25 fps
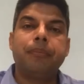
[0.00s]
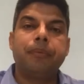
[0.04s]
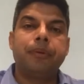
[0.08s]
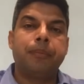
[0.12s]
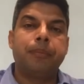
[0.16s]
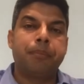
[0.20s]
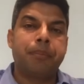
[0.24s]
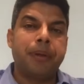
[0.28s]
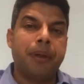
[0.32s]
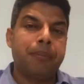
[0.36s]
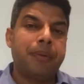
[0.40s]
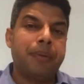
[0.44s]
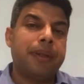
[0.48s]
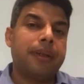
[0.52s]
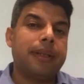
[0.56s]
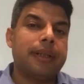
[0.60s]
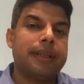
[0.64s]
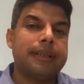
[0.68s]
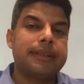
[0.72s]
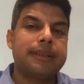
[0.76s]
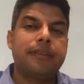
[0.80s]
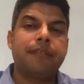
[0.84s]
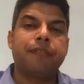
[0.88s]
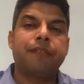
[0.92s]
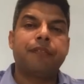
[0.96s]
payment
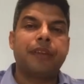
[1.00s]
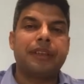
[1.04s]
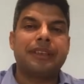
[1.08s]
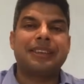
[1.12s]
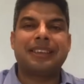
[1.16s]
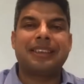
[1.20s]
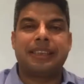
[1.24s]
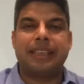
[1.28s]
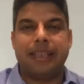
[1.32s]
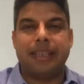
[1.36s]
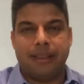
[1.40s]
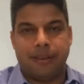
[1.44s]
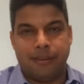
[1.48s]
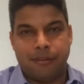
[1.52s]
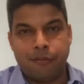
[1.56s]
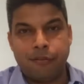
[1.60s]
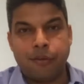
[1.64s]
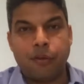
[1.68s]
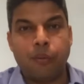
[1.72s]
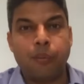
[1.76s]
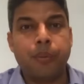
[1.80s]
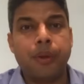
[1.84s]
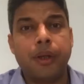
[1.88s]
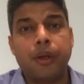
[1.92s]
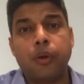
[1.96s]
is the first thing
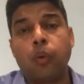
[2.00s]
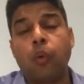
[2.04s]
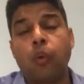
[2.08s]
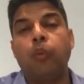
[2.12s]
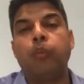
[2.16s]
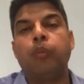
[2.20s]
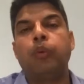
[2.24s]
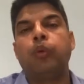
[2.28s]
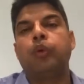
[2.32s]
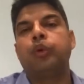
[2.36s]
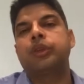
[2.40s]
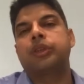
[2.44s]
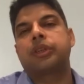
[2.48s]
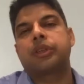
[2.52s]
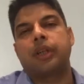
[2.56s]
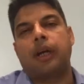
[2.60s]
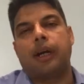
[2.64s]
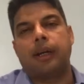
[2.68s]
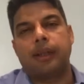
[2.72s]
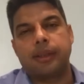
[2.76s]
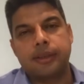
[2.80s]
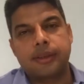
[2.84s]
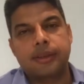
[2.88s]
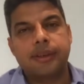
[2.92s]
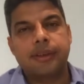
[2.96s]
from where home loan
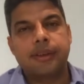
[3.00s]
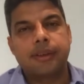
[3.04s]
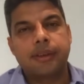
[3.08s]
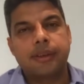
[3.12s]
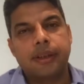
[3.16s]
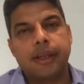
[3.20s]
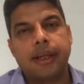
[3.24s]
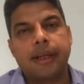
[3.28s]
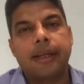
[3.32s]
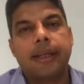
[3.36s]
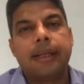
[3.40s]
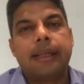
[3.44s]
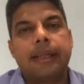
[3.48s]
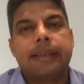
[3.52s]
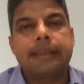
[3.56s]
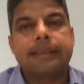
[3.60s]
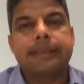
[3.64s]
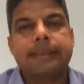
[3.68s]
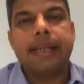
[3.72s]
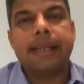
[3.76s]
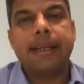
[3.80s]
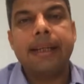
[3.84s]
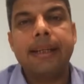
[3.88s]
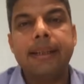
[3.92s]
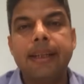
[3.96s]
starts, right? The
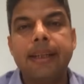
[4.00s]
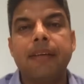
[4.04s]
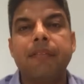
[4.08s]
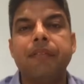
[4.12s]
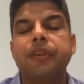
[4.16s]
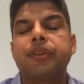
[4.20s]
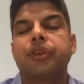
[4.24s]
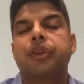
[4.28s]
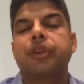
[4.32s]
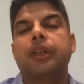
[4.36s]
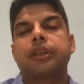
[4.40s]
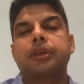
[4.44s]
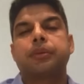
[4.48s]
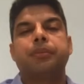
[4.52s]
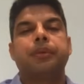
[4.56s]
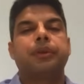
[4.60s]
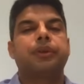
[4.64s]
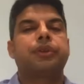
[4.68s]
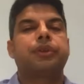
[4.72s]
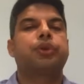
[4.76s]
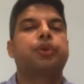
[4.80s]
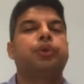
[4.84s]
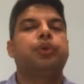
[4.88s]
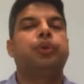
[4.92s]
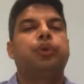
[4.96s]
second thing which customers
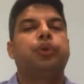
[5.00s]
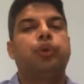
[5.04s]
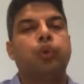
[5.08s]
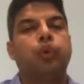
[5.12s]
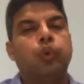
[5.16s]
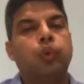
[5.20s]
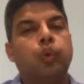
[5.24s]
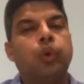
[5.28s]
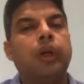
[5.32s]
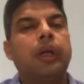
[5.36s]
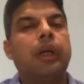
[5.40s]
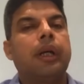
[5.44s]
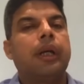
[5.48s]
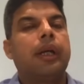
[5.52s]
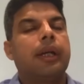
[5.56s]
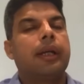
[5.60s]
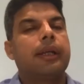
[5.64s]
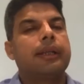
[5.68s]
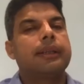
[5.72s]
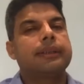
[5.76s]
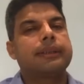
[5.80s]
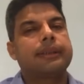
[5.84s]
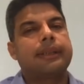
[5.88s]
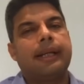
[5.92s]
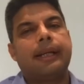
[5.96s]
should do
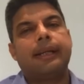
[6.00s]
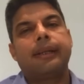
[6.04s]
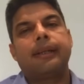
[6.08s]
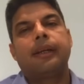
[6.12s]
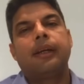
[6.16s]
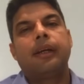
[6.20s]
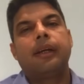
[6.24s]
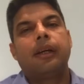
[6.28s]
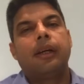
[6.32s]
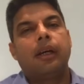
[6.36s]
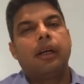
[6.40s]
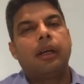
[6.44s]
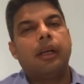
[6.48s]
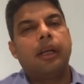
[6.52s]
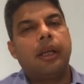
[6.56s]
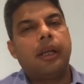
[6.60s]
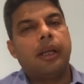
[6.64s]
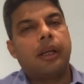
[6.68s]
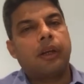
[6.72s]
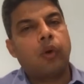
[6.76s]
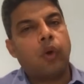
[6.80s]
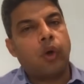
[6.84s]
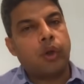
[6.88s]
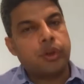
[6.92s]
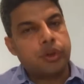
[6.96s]
is that a
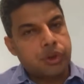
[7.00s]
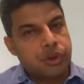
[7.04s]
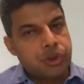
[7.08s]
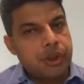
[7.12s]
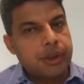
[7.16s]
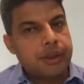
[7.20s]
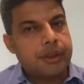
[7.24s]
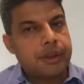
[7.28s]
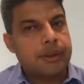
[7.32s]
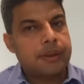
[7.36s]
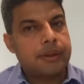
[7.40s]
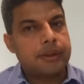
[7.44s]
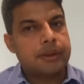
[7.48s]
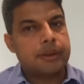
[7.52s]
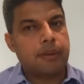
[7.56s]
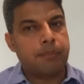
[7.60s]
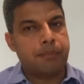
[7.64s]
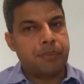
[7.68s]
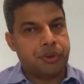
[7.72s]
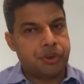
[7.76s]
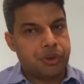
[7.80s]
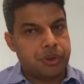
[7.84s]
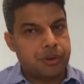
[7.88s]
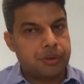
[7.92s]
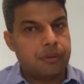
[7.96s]
cost sheet
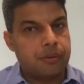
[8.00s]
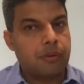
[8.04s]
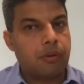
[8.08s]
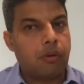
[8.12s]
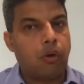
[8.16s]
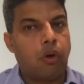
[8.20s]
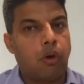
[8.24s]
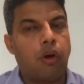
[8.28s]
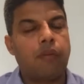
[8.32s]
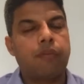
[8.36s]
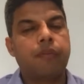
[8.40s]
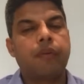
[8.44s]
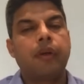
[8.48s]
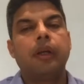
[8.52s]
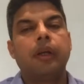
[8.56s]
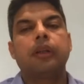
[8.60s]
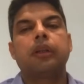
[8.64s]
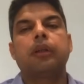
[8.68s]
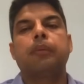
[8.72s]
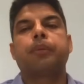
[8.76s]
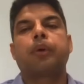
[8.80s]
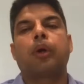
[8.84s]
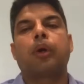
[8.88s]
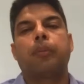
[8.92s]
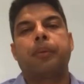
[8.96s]
submission of
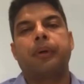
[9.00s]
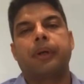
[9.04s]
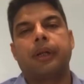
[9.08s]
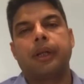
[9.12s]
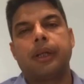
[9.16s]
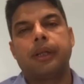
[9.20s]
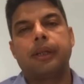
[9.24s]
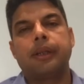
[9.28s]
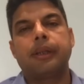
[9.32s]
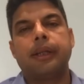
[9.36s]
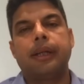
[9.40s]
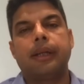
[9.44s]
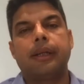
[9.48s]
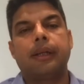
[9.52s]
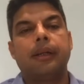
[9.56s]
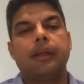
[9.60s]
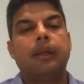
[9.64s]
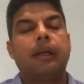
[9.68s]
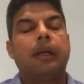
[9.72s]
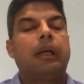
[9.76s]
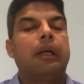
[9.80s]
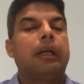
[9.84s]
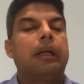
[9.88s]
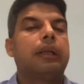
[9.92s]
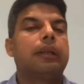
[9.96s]
the property, that
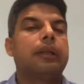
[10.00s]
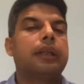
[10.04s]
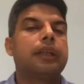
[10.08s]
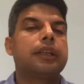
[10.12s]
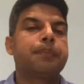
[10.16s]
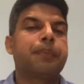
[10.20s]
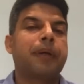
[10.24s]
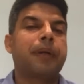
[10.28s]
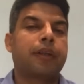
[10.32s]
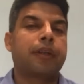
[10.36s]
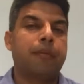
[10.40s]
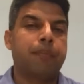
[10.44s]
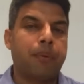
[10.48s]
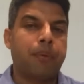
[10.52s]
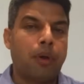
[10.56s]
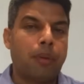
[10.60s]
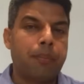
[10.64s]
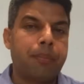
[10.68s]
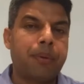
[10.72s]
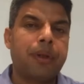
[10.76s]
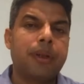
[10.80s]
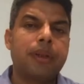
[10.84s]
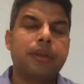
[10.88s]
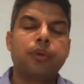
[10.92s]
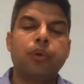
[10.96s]
the respective
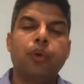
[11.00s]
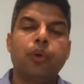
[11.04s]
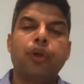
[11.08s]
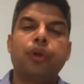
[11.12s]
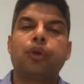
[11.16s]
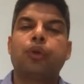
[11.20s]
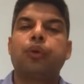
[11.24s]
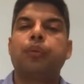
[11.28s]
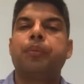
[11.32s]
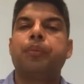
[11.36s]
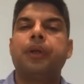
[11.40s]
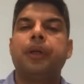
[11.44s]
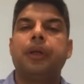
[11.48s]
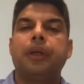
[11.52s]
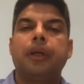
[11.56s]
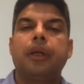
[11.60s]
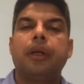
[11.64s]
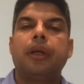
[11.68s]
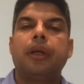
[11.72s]
property is going to be